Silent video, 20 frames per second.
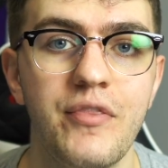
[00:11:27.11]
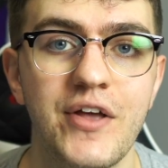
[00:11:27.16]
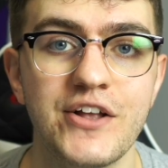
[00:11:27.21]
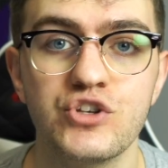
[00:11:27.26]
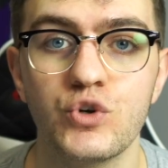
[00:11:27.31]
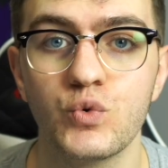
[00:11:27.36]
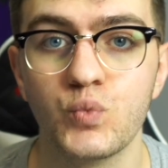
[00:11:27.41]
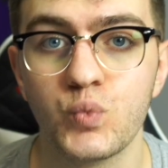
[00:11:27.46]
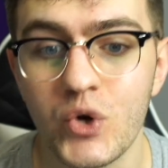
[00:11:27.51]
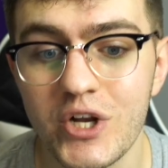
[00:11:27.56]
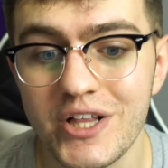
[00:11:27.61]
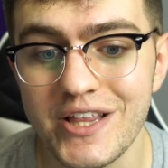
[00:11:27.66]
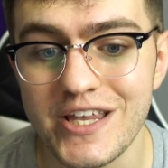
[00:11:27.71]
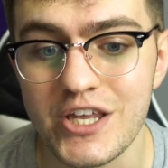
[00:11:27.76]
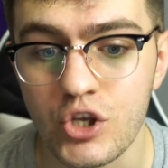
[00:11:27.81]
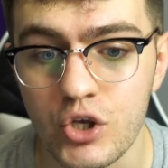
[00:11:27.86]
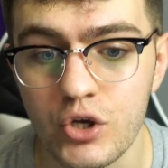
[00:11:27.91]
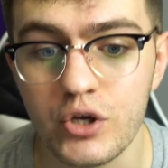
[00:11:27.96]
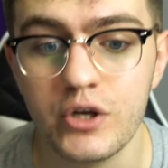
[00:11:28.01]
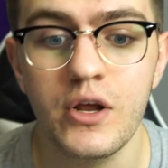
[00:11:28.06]
That's a really
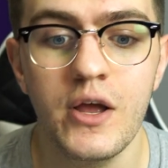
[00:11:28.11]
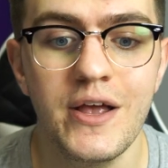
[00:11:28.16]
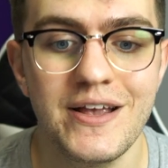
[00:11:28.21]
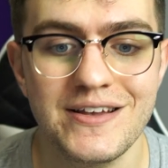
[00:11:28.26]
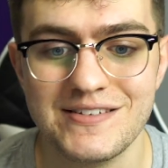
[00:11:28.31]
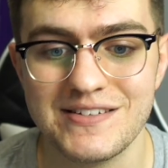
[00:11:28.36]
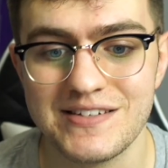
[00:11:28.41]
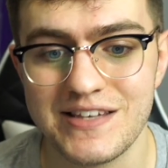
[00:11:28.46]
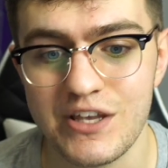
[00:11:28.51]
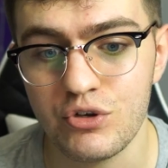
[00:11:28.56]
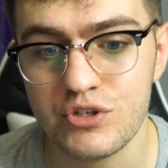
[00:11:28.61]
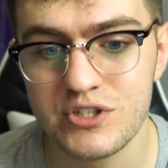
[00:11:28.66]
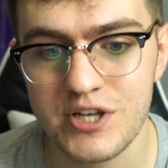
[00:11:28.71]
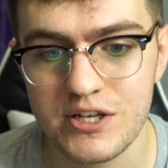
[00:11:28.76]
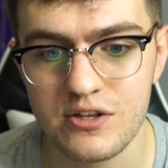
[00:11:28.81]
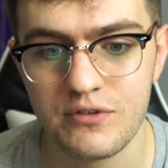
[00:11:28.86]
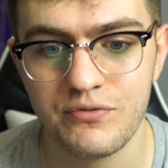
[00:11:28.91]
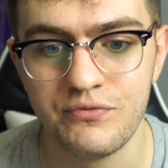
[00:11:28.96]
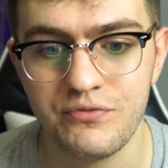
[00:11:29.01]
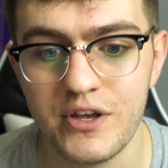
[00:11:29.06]
good skill
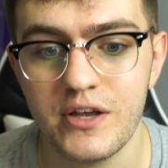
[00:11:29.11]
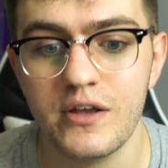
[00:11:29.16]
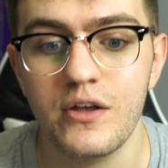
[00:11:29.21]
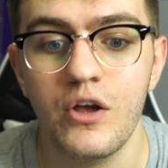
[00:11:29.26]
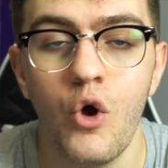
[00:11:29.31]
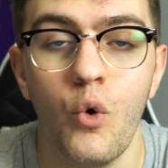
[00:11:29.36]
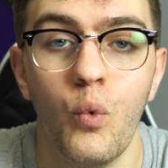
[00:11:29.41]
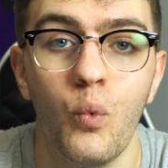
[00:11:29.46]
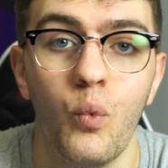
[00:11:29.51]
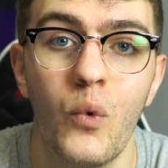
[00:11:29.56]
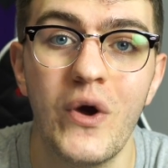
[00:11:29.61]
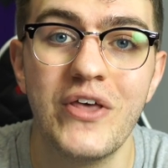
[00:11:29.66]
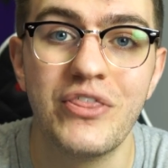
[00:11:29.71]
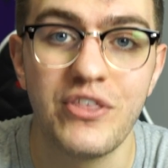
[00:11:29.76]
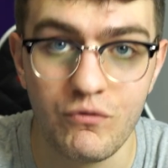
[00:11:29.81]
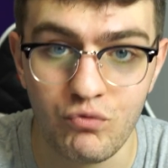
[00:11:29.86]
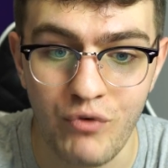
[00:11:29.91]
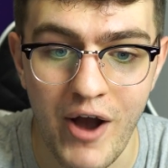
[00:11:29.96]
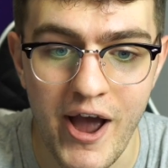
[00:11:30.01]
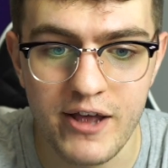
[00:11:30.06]
set to fit
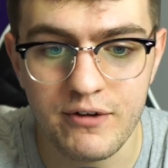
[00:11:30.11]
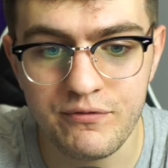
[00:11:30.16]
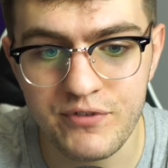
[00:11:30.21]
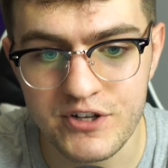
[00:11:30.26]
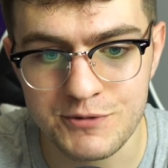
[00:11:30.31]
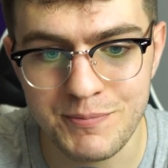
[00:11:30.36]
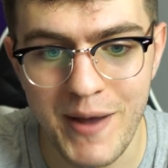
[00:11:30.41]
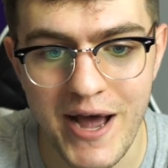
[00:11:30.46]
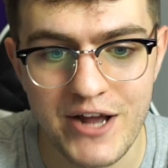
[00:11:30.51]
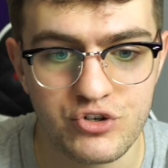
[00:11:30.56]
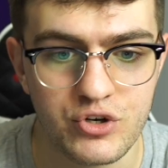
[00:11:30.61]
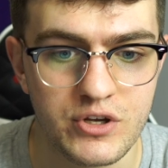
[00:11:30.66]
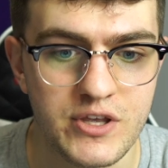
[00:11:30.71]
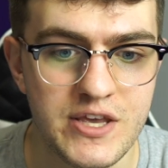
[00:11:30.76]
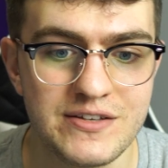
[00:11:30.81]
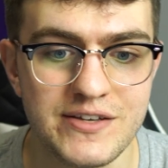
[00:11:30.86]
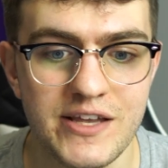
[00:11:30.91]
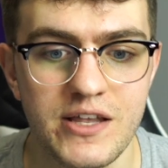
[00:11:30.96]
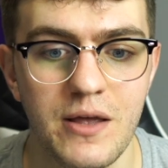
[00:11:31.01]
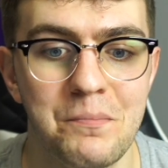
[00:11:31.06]
with Ryan Fitzpatrick.
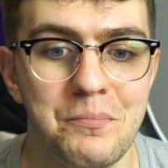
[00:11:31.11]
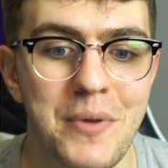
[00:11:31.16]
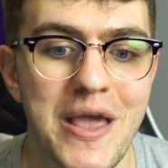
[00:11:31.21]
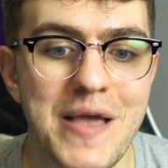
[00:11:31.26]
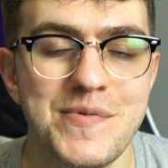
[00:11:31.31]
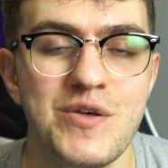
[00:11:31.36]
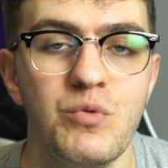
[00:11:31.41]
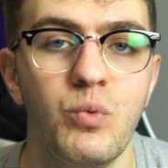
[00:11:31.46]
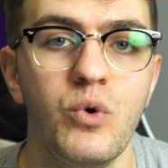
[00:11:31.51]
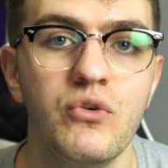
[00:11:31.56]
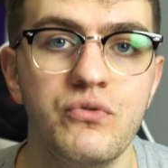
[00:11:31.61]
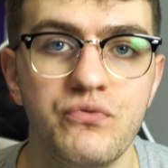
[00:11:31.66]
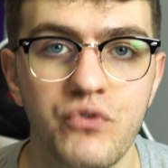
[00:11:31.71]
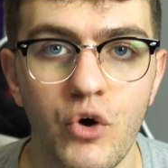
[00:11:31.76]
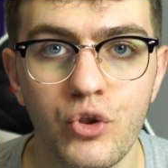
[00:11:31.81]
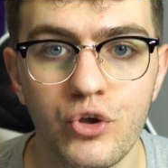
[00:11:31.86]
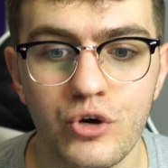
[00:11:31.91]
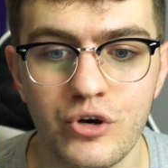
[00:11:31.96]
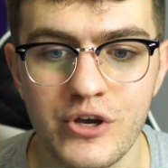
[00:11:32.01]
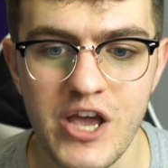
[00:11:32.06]
He's like a baby Will
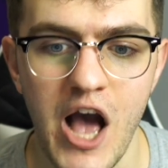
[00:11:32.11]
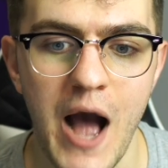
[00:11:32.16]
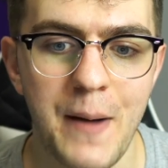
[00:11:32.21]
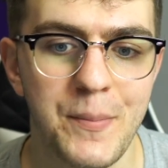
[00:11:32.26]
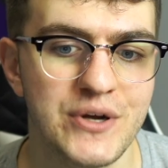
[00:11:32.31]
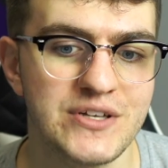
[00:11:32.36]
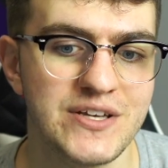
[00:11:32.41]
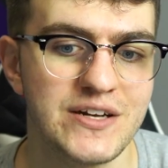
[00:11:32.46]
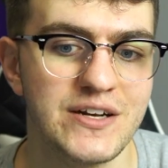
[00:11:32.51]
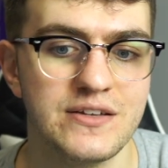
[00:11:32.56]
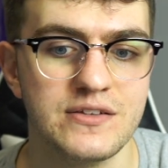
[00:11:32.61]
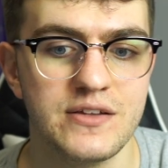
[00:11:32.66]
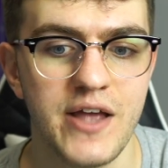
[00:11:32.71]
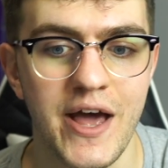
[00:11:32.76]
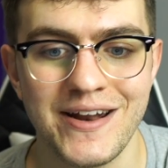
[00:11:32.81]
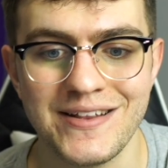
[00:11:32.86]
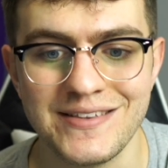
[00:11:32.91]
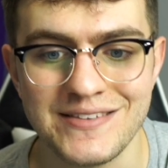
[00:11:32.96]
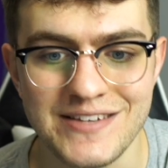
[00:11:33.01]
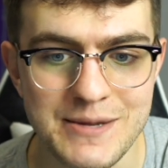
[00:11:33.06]
Fuller. He operates at a,
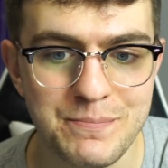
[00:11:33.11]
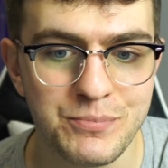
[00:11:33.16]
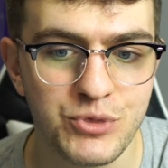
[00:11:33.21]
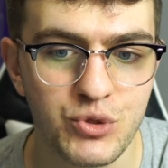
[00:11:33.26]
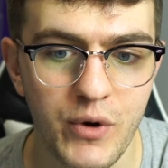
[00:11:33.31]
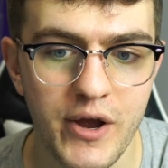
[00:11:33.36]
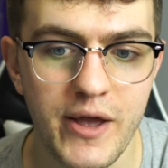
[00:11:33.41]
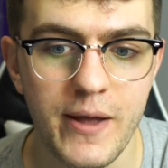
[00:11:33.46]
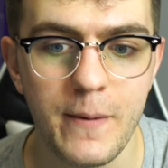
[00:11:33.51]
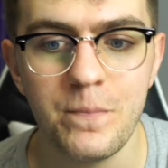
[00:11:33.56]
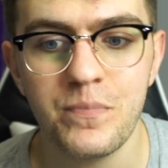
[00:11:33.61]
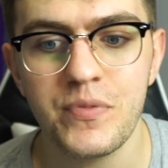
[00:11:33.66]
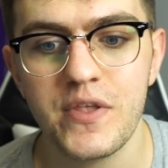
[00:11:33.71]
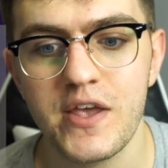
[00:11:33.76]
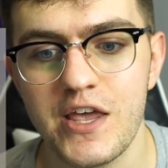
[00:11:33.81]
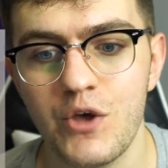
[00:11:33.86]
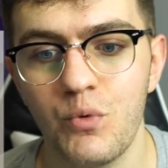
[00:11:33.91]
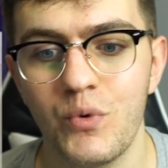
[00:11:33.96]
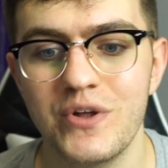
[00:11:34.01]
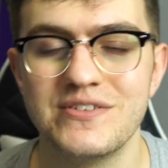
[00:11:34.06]
at a deep threat.
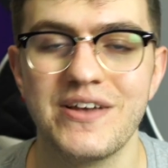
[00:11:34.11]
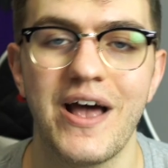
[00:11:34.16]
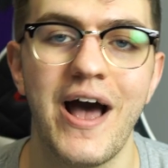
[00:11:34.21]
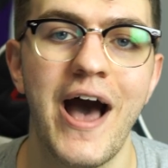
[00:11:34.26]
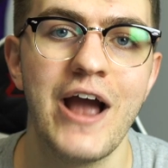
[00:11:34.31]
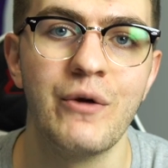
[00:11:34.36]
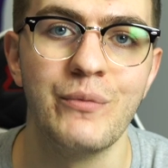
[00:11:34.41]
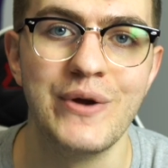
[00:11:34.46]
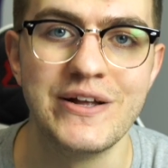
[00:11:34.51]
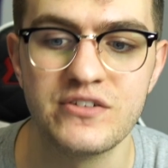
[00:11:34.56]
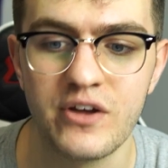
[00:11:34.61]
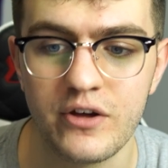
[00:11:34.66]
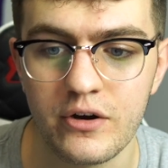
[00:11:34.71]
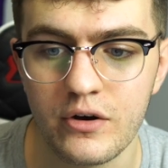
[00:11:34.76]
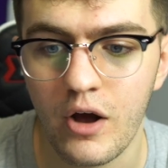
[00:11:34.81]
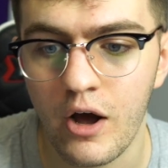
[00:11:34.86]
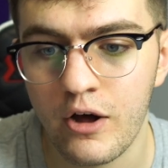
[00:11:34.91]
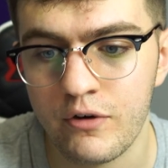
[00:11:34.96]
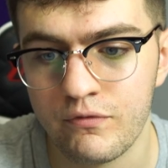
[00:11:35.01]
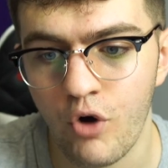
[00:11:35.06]
He wins at high rates
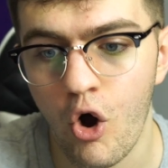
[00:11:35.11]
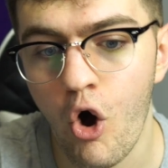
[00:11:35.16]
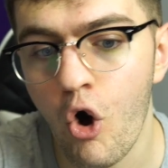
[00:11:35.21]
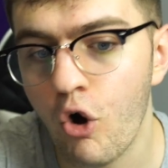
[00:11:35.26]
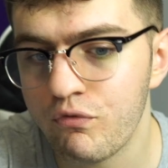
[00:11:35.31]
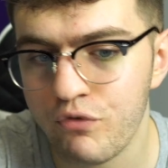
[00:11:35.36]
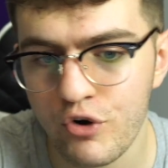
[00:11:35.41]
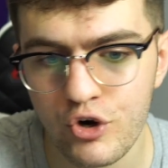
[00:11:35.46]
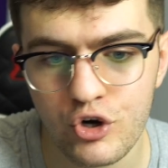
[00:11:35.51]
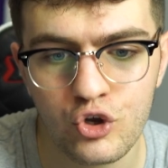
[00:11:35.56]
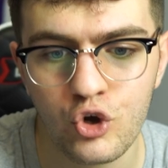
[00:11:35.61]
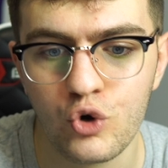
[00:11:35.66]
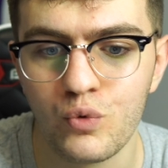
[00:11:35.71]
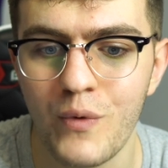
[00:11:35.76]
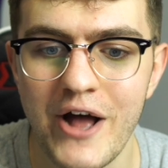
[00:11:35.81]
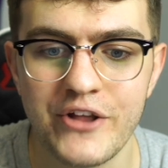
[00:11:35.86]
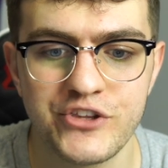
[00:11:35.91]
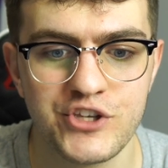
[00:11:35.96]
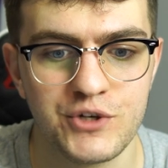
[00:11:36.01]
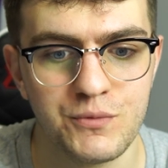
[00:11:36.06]
on, on all vertical
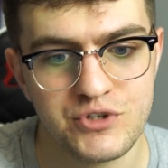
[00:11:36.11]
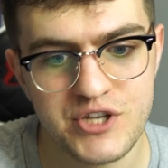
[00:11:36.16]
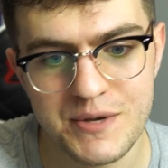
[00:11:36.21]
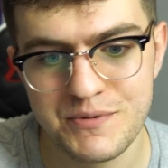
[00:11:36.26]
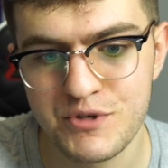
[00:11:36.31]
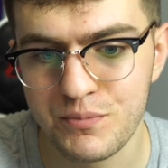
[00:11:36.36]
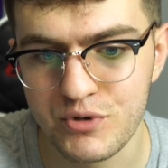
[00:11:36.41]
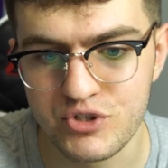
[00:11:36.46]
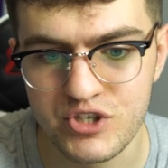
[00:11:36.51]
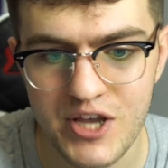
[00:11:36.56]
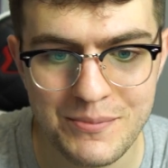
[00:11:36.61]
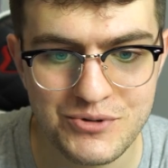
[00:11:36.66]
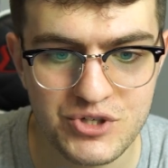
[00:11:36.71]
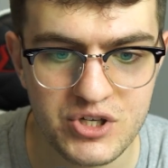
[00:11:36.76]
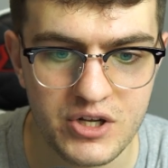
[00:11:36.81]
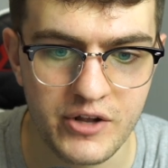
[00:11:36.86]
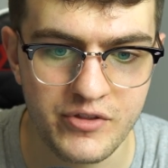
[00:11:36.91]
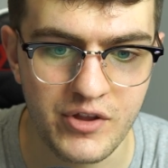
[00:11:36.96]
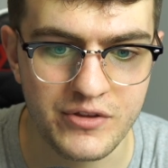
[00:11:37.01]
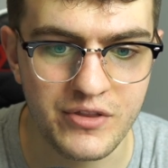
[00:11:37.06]
routes, on reception
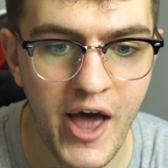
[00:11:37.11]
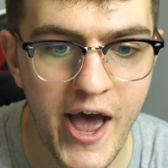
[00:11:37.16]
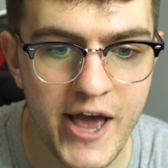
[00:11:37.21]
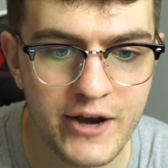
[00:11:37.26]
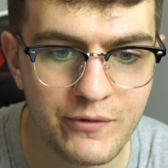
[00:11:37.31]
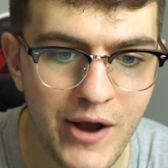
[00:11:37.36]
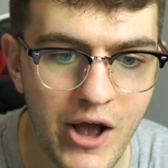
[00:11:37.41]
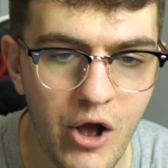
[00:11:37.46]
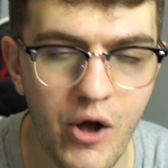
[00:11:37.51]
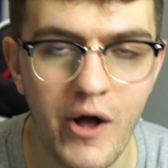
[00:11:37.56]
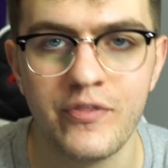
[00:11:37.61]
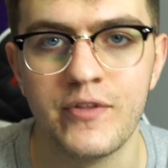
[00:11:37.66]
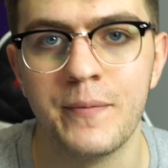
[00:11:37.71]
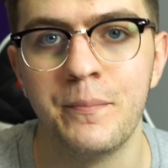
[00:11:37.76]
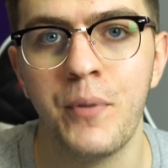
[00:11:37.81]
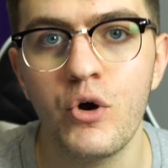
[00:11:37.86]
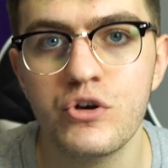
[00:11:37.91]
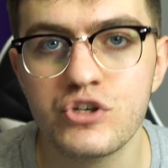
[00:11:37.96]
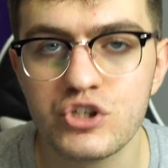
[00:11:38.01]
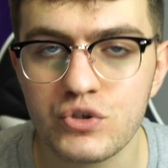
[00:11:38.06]
perception, on the nine route, on the
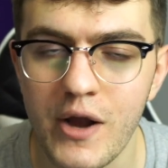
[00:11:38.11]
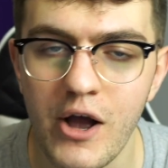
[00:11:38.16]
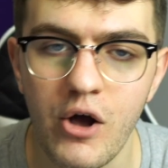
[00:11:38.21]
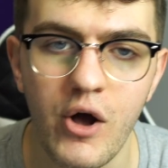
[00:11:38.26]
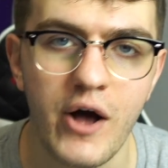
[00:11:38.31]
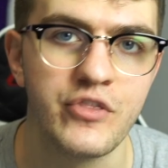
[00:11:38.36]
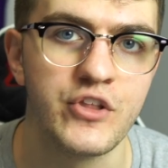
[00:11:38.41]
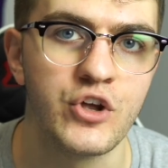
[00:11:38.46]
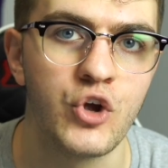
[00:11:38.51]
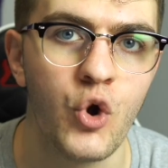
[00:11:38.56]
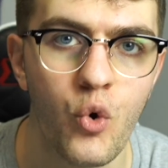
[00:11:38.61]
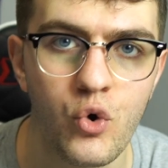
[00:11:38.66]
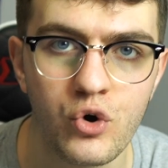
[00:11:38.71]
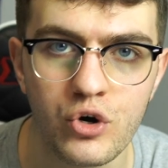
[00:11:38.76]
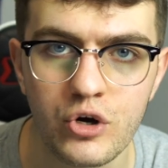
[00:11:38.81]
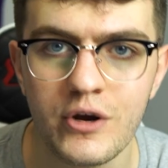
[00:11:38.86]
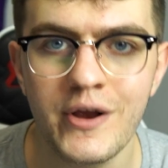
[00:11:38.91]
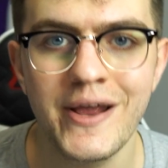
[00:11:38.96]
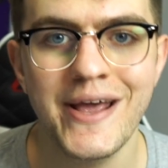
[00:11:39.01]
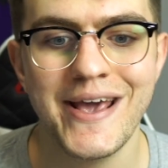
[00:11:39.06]
post route, on the
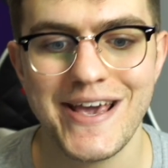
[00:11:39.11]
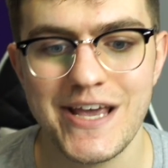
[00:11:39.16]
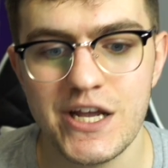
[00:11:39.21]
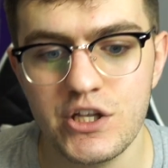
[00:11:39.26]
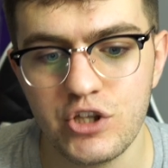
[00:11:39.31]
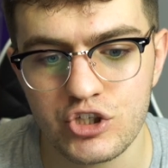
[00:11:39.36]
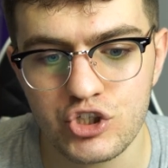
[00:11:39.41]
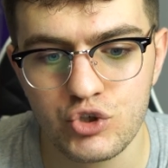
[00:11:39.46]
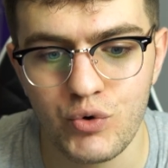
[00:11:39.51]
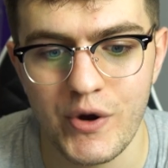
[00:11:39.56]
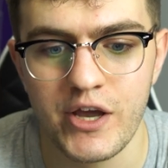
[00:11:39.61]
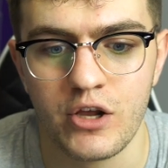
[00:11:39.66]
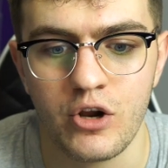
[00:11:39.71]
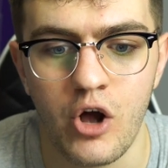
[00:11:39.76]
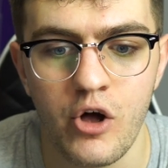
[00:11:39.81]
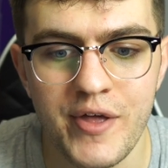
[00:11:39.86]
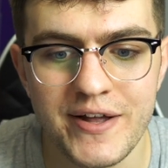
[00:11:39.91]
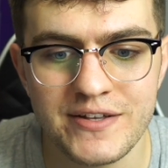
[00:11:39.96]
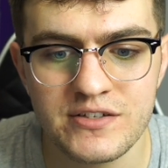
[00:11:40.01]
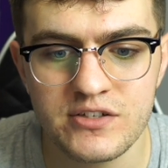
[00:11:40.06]
corner. He looks great on
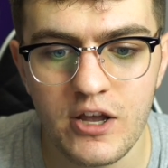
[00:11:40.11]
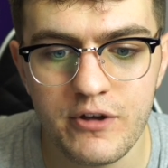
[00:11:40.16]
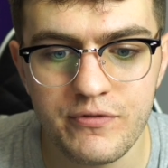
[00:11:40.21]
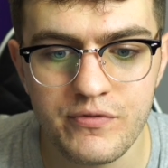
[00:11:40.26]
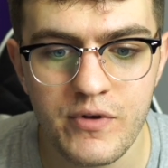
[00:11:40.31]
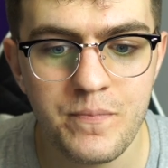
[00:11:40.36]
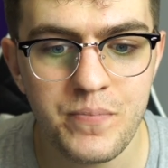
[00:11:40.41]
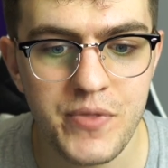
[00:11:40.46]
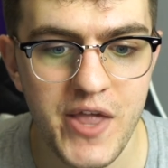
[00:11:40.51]
all that stuff.